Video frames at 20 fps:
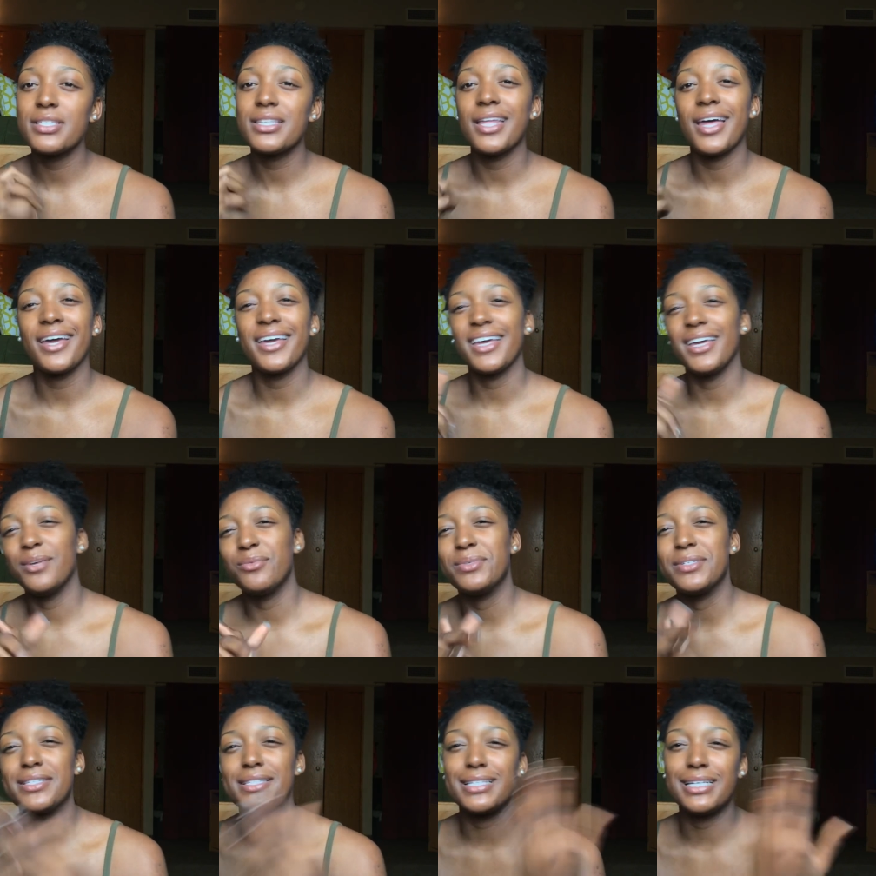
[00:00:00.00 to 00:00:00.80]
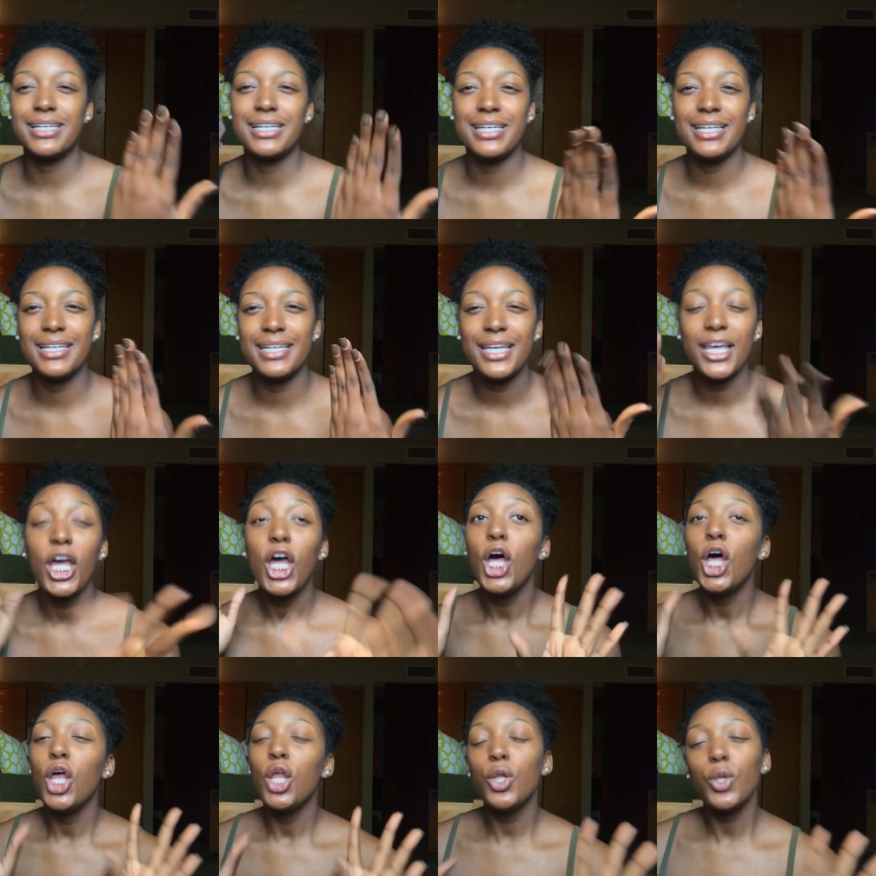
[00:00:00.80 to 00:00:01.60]
like, it was a
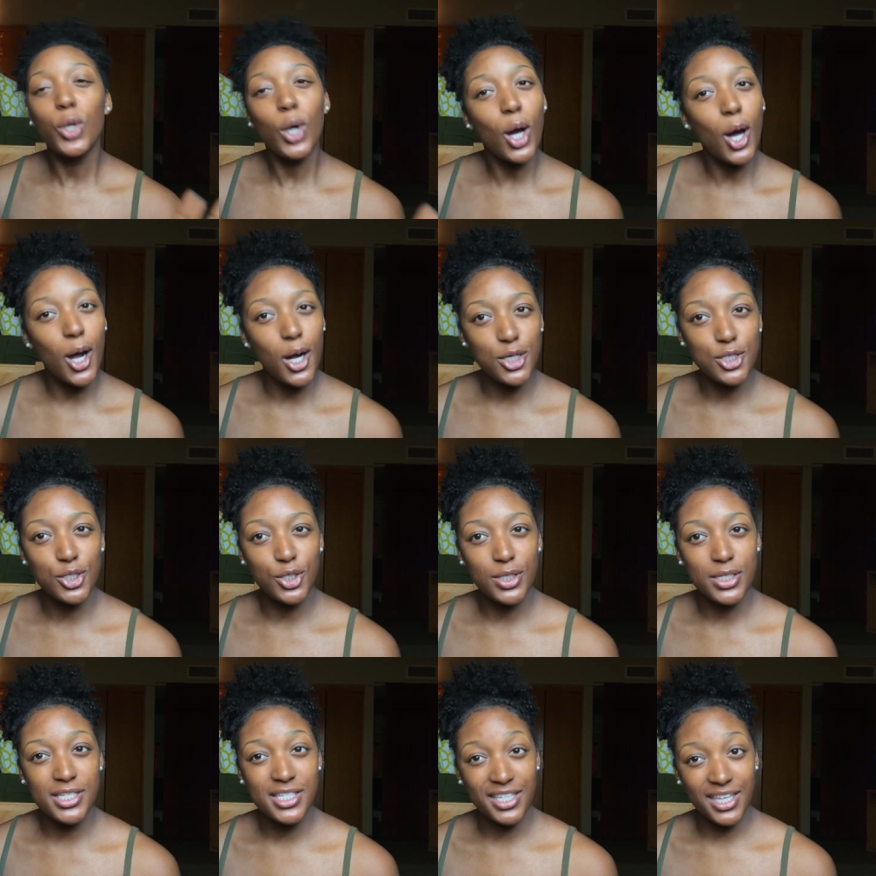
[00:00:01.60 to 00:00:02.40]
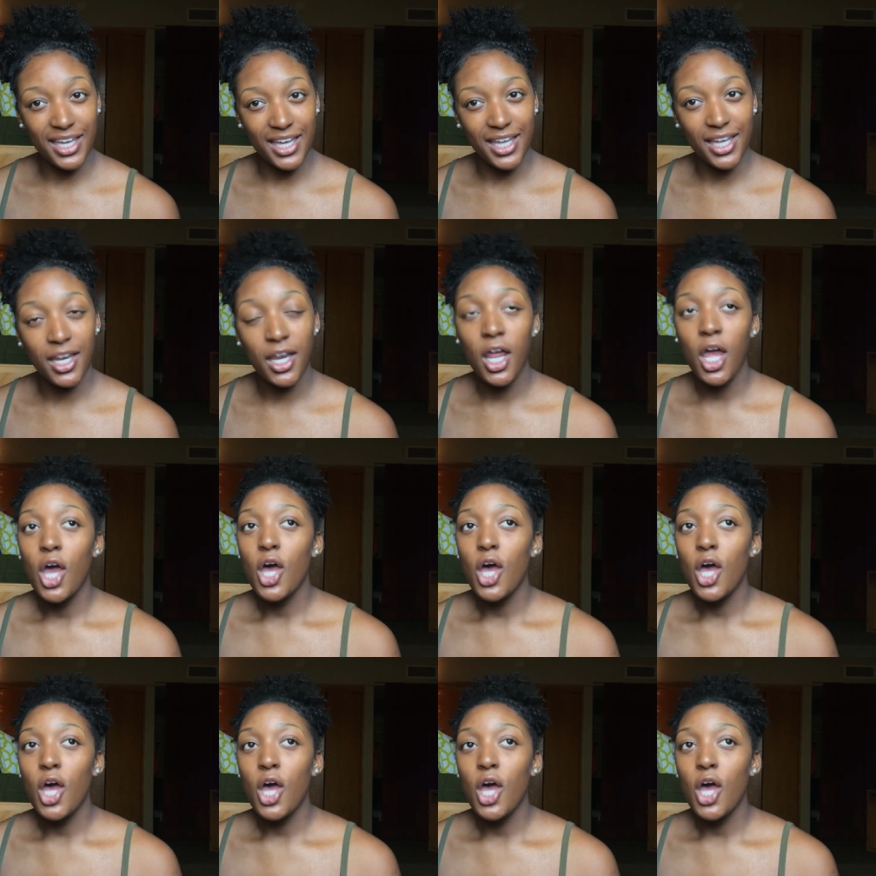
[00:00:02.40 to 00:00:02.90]
little harsh on the skin.